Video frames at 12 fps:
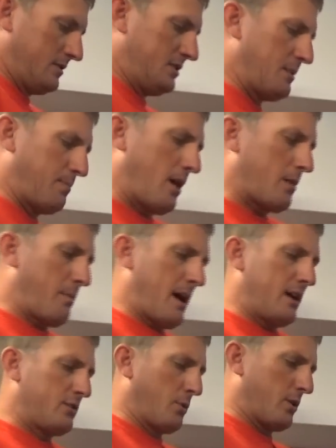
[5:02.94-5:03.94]
Ziploc
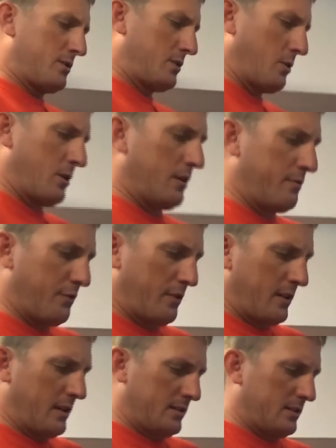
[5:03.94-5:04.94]
bags work so good for
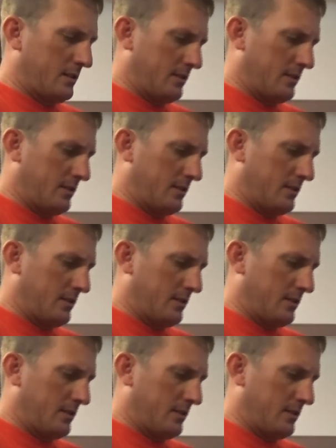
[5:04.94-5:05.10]
this.